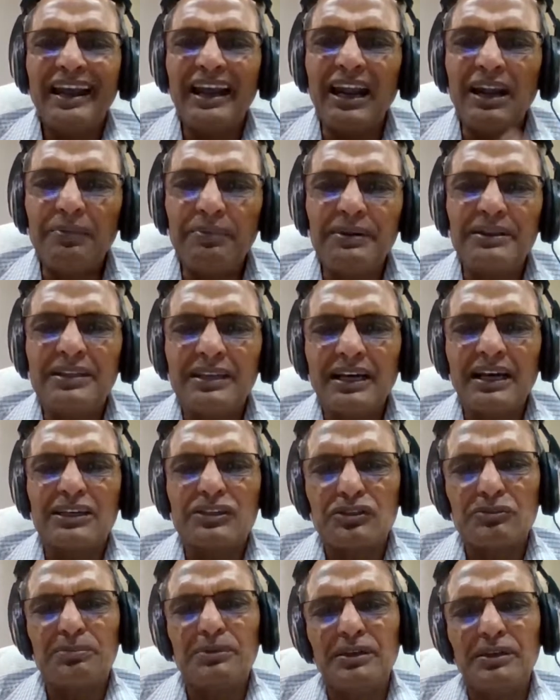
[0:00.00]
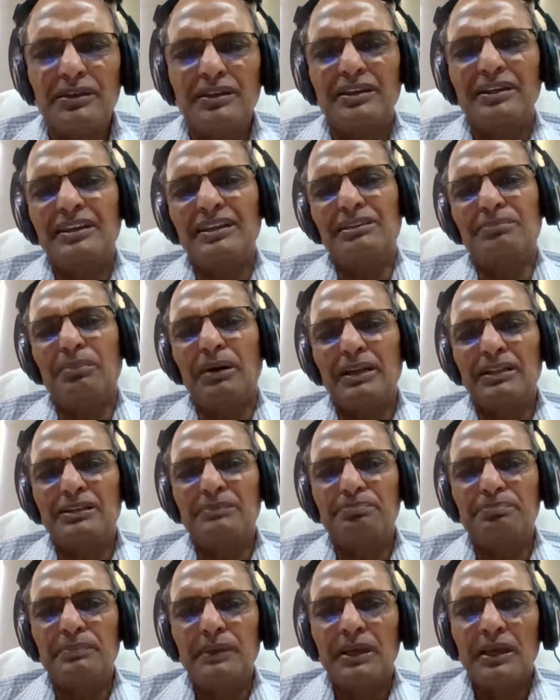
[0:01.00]
everything has to be learned by
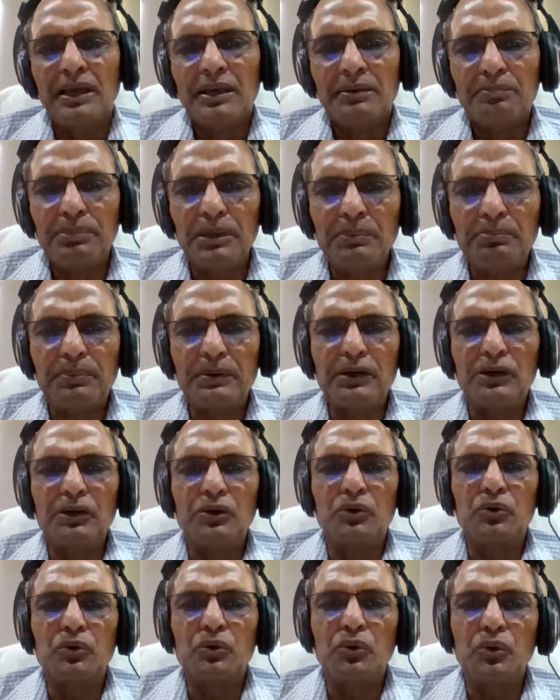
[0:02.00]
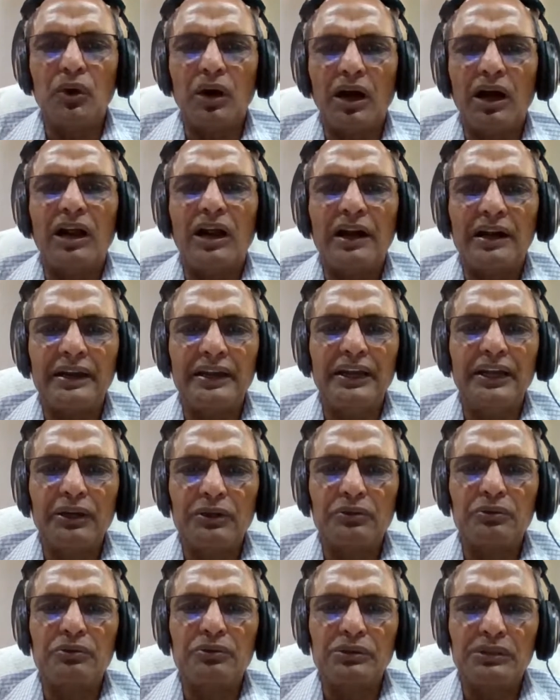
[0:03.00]
the people who are
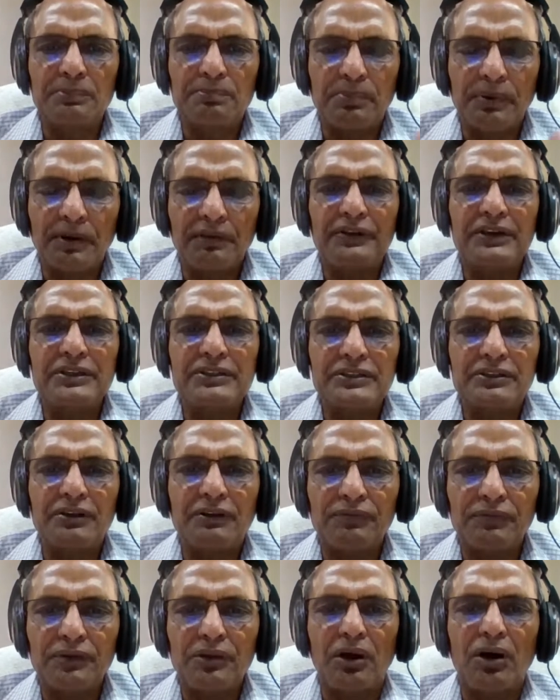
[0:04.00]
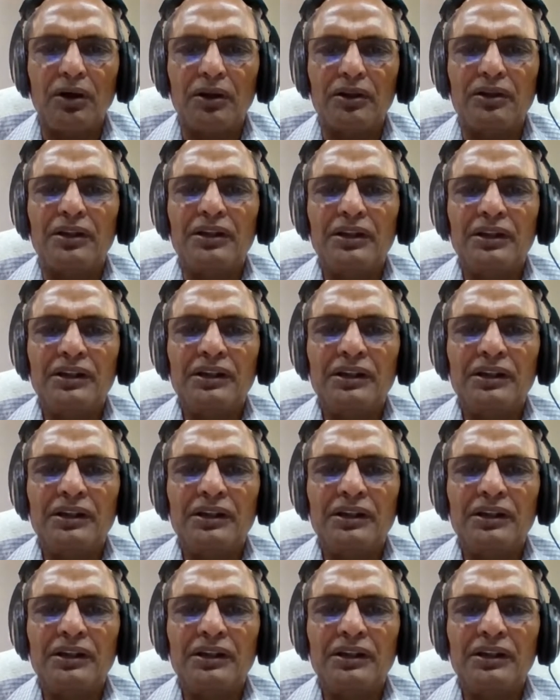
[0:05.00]
into the profession of law.